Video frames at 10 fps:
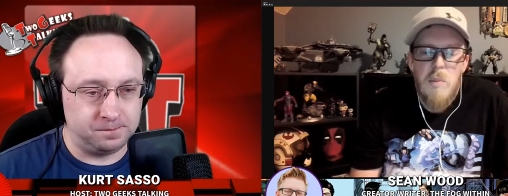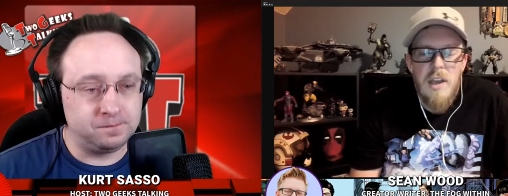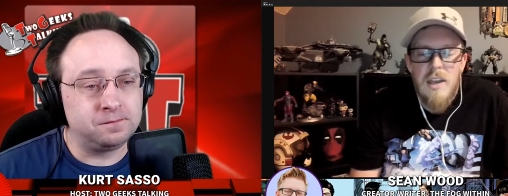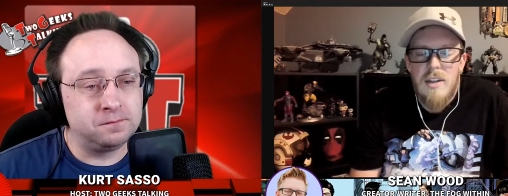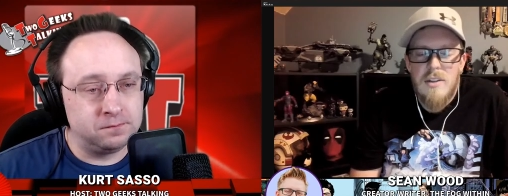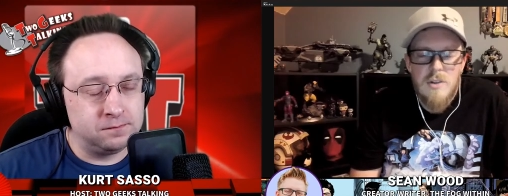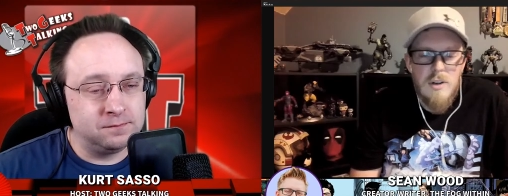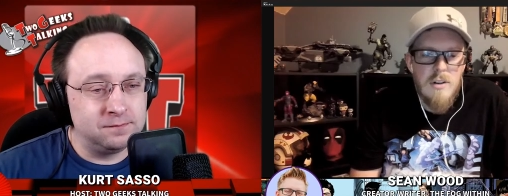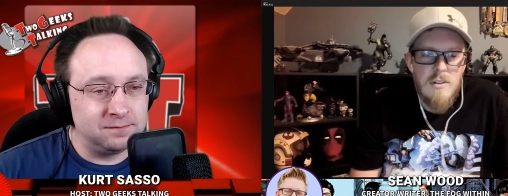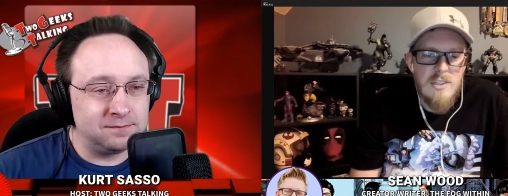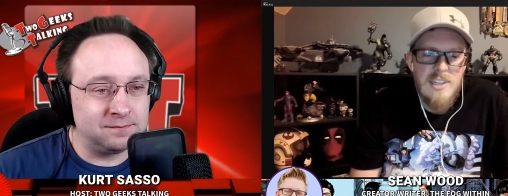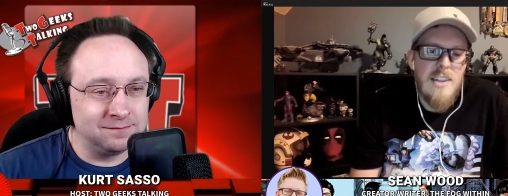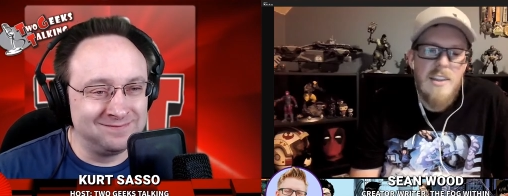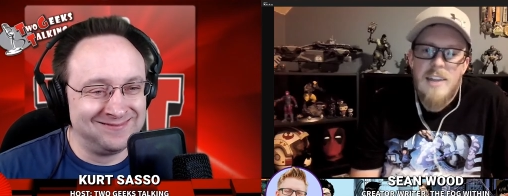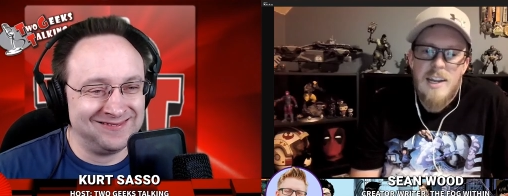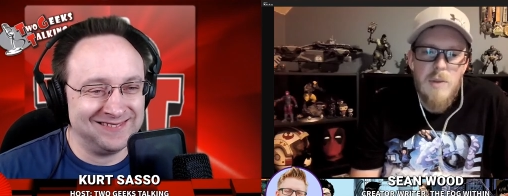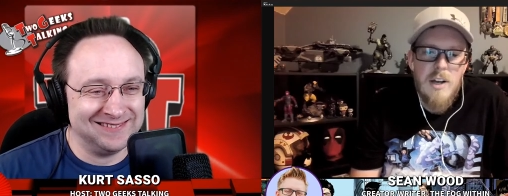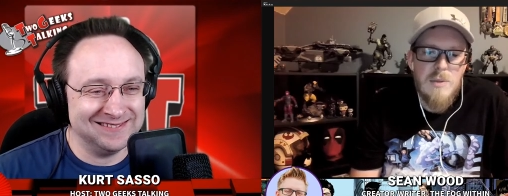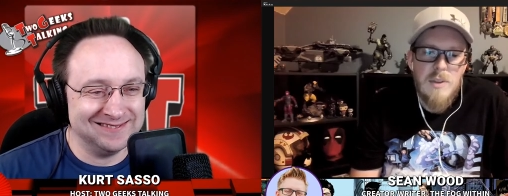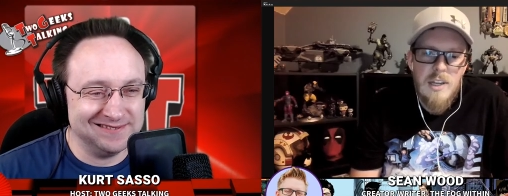Speaker 1: page or just anything I can
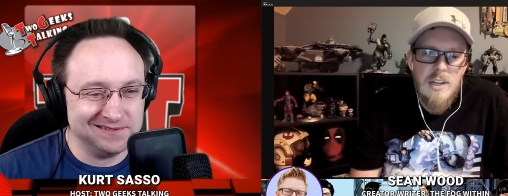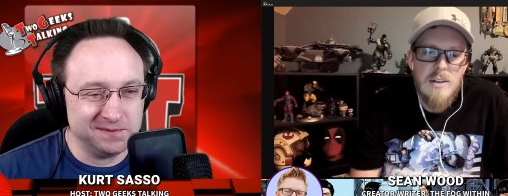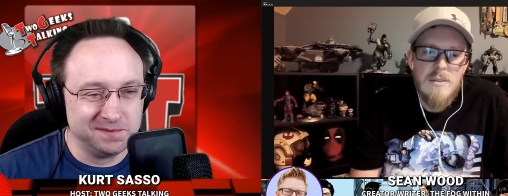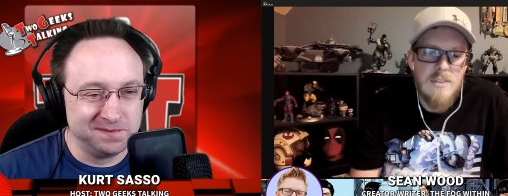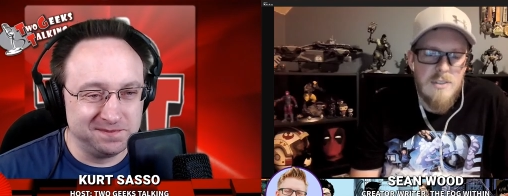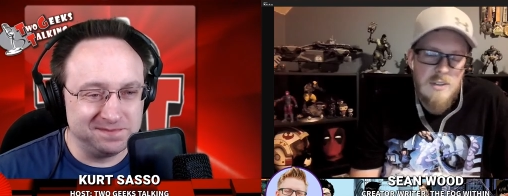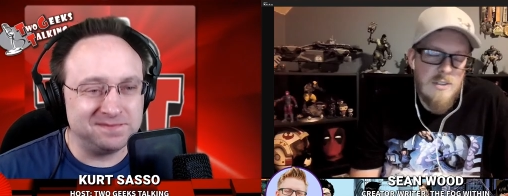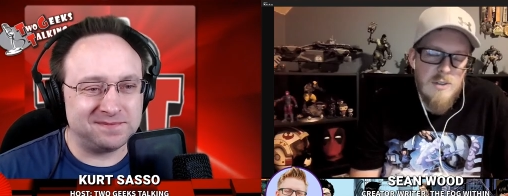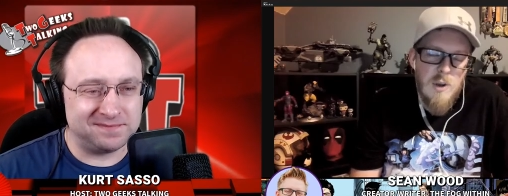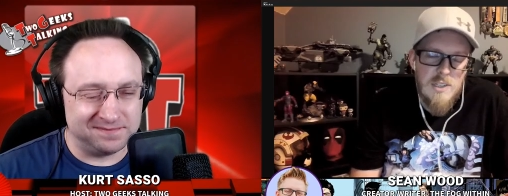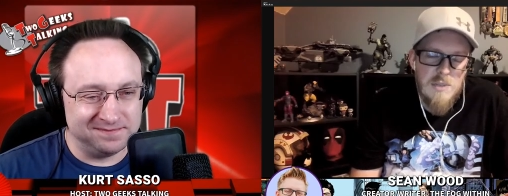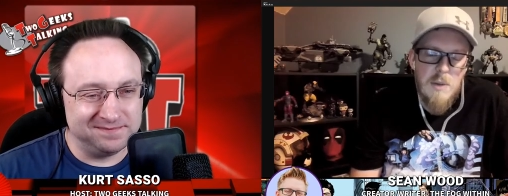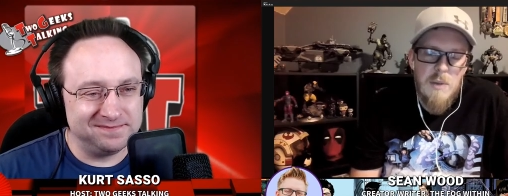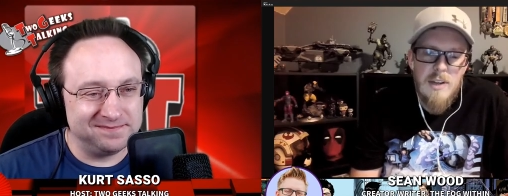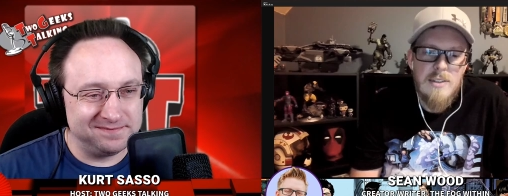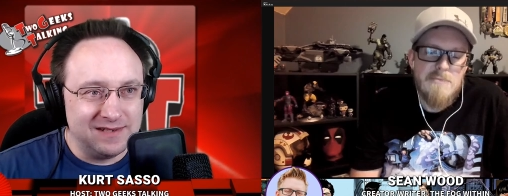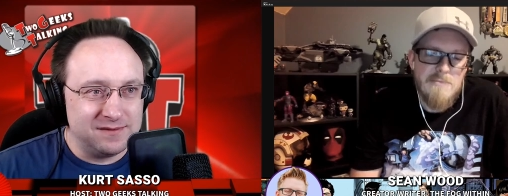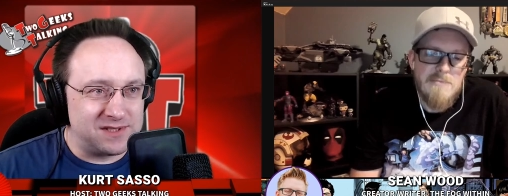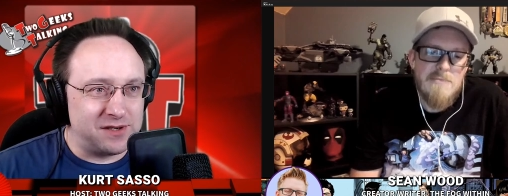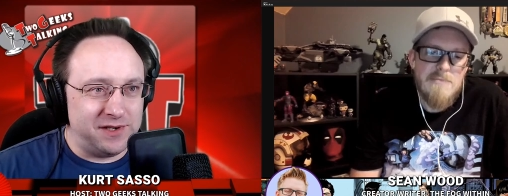possibly think of. It's
Speaker 2: just always in my mind. So
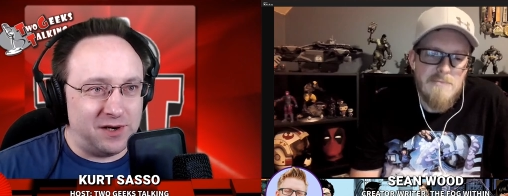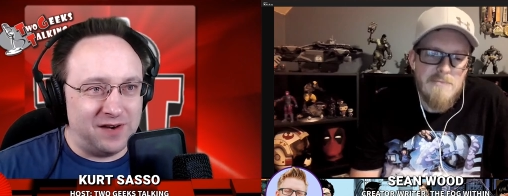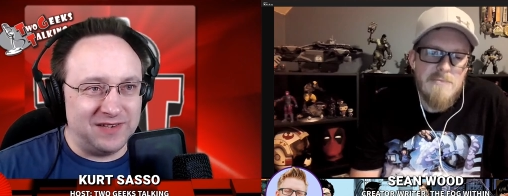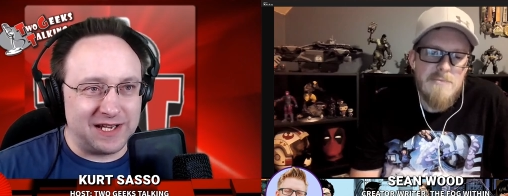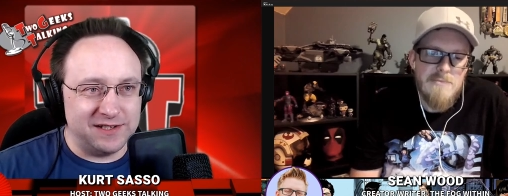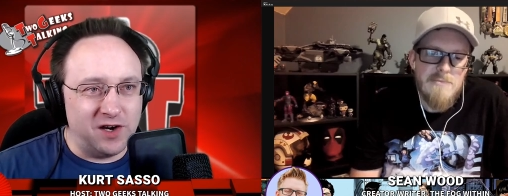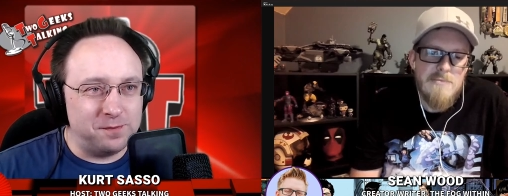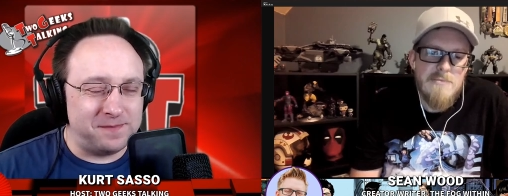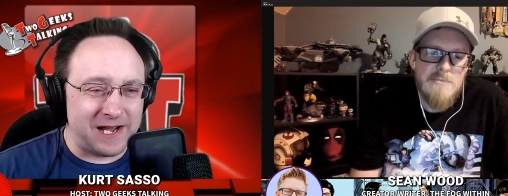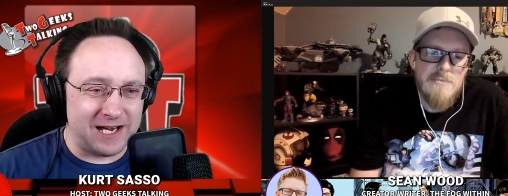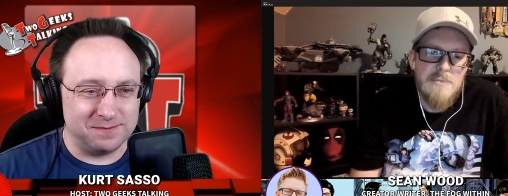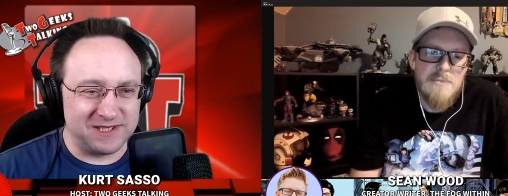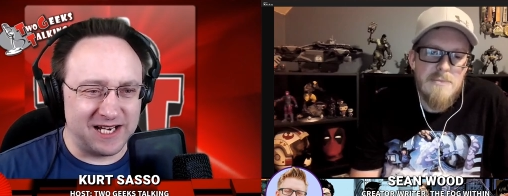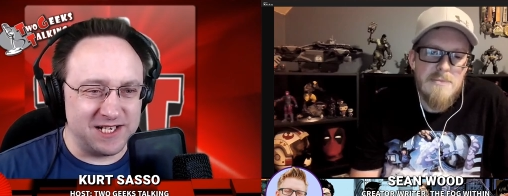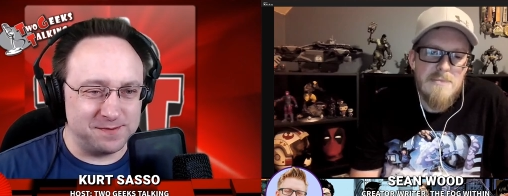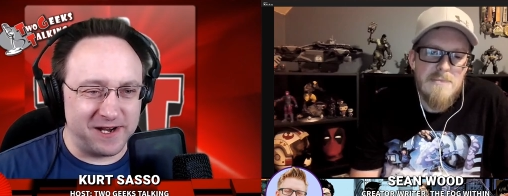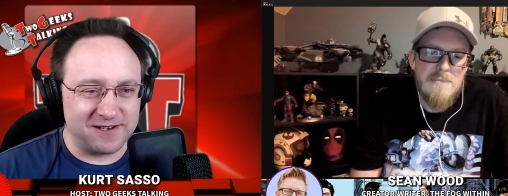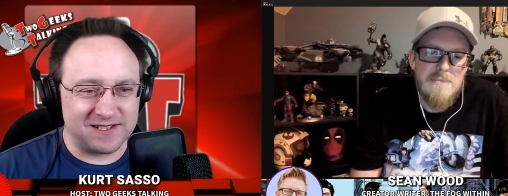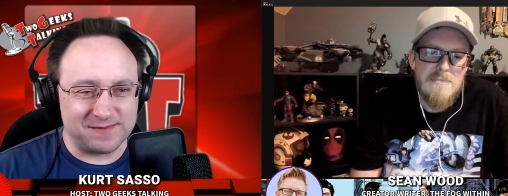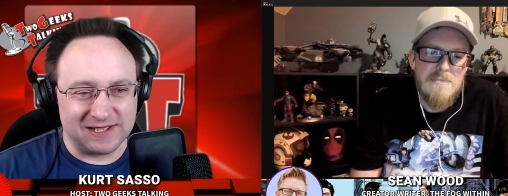you don't have like a notepad beside your bed or
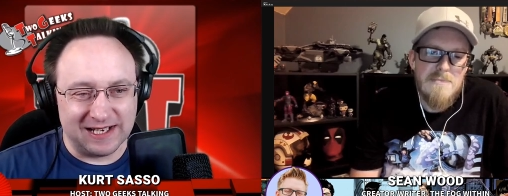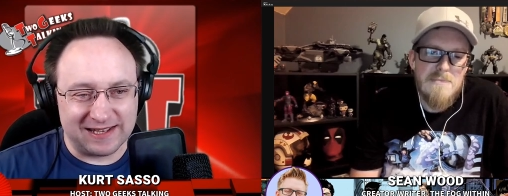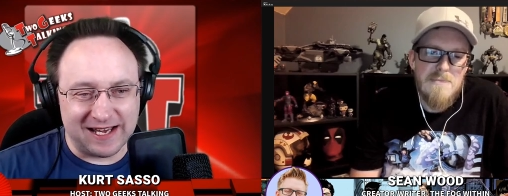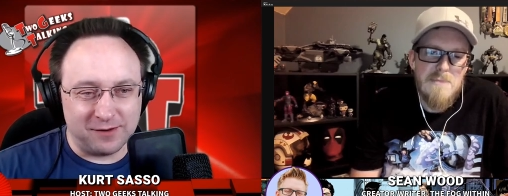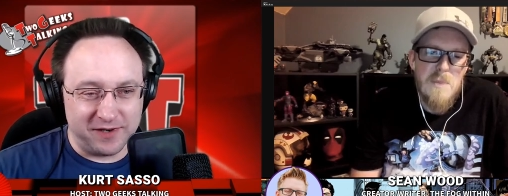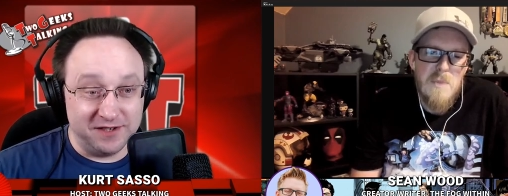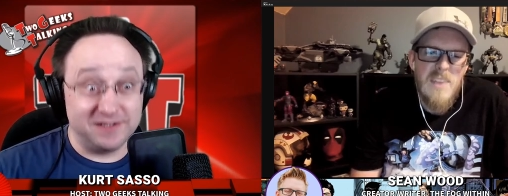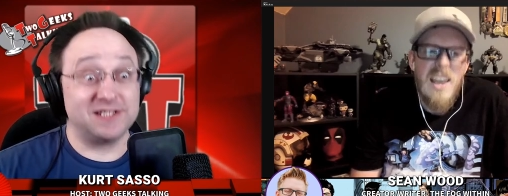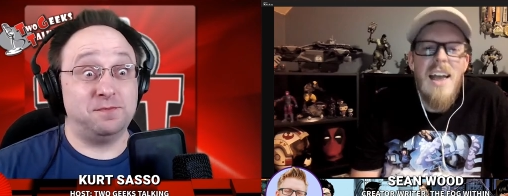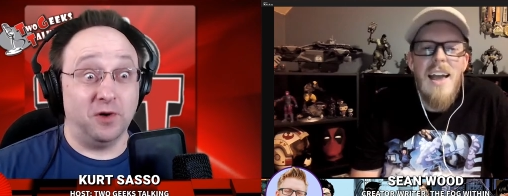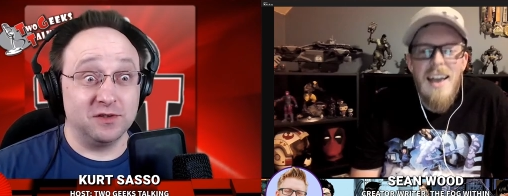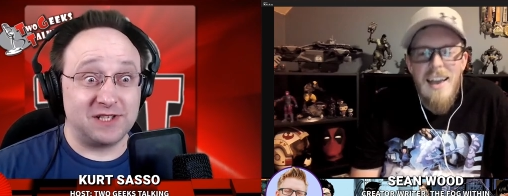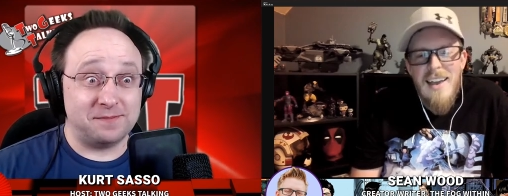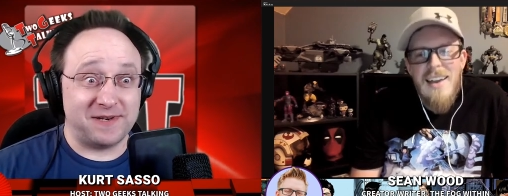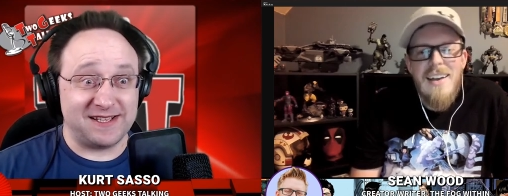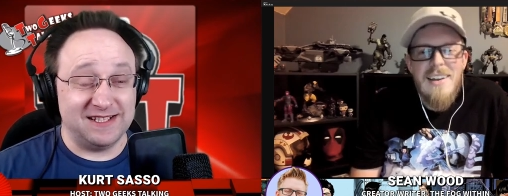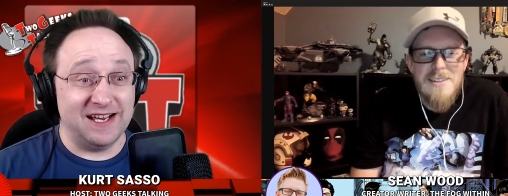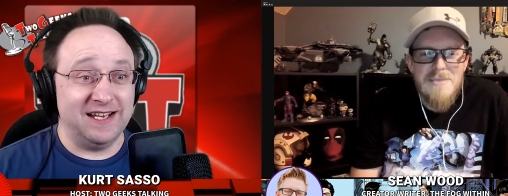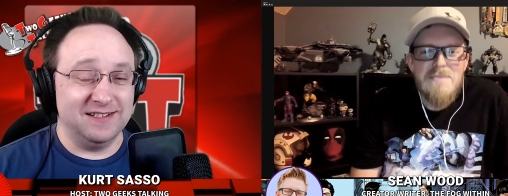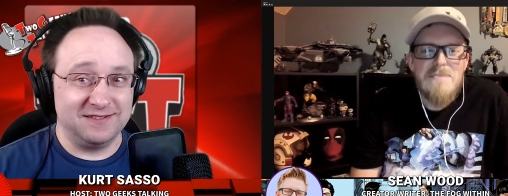something like that where you just bolt up at night
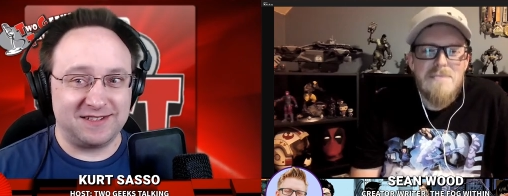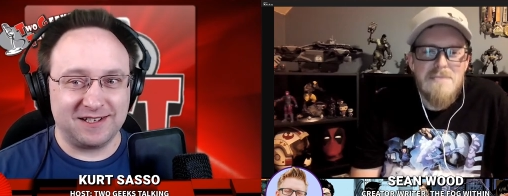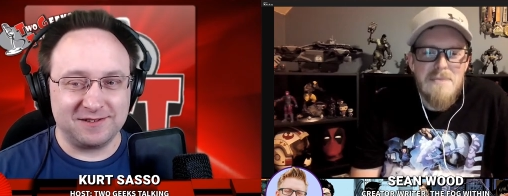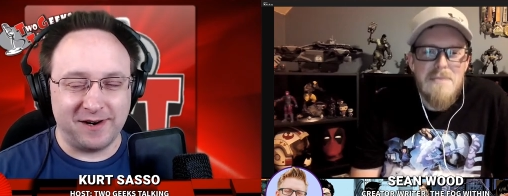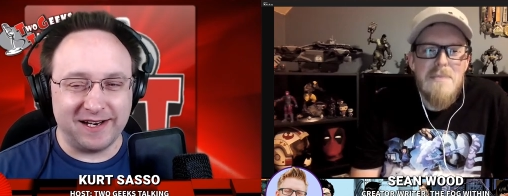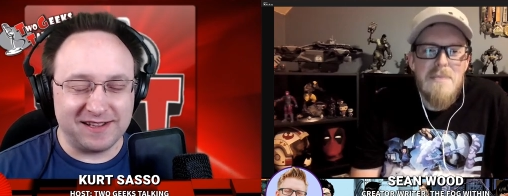and start writing